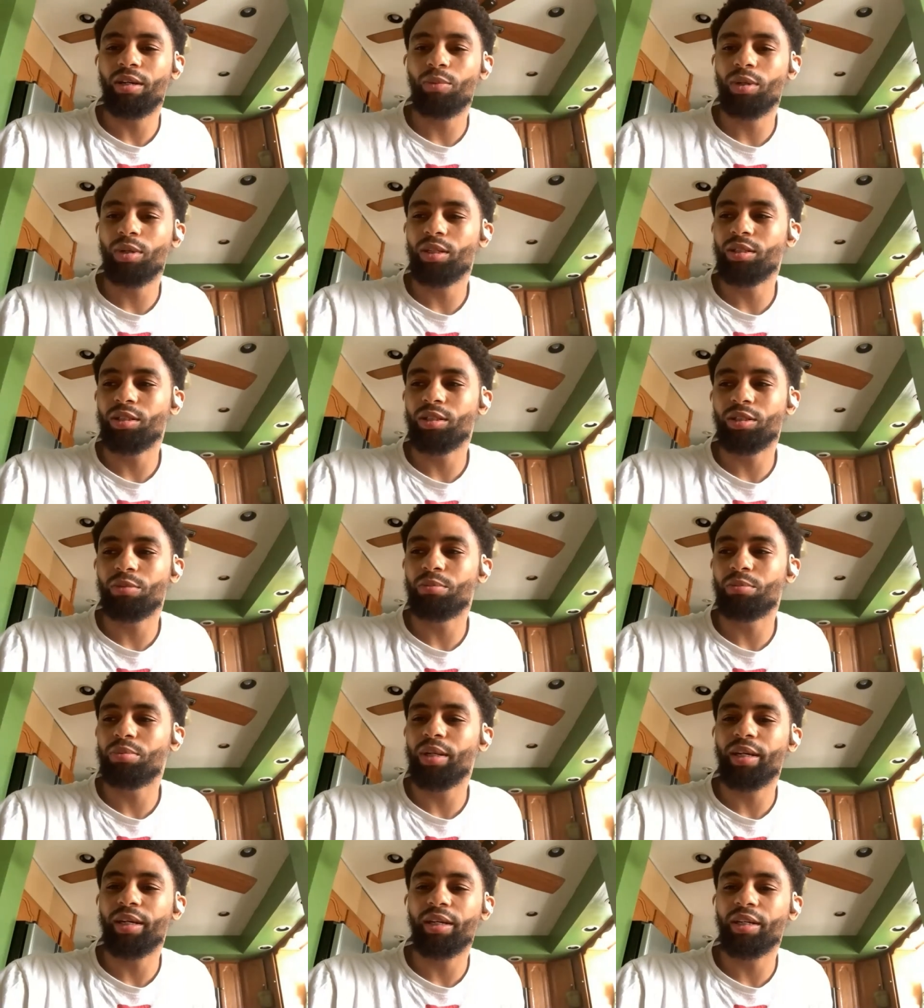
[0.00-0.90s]
I want to just
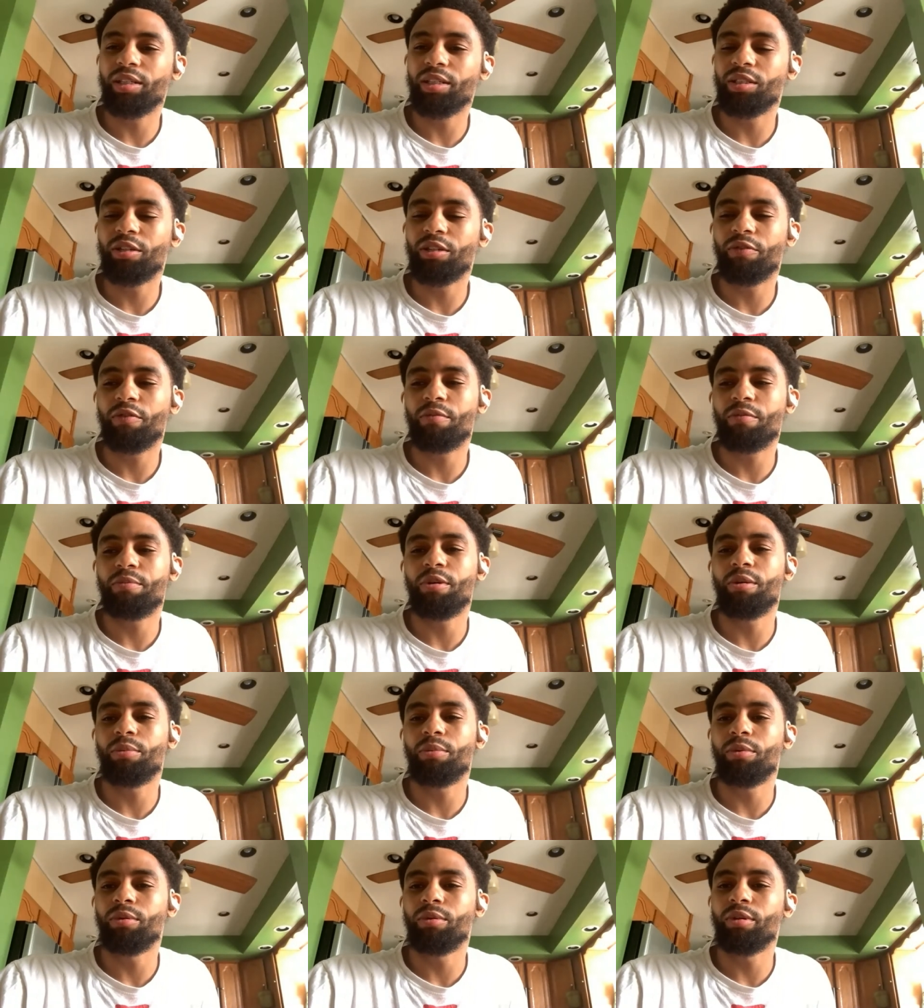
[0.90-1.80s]
play against different
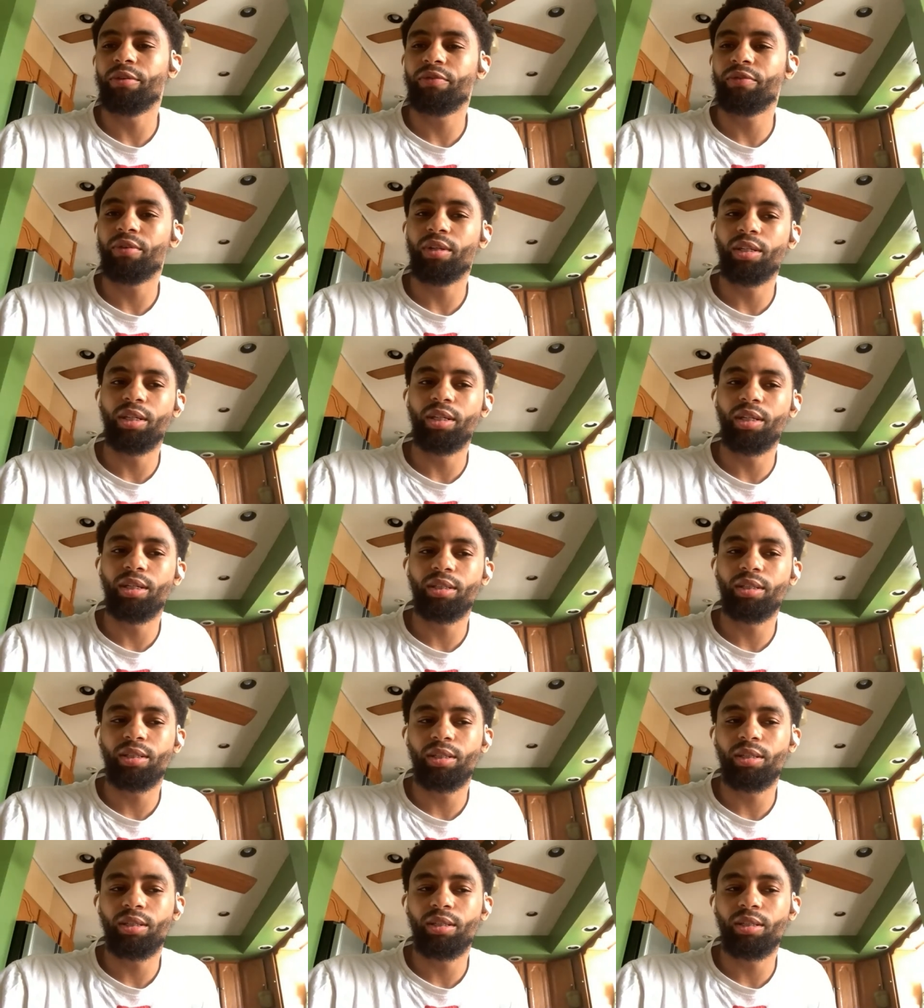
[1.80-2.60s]
people, different leagues.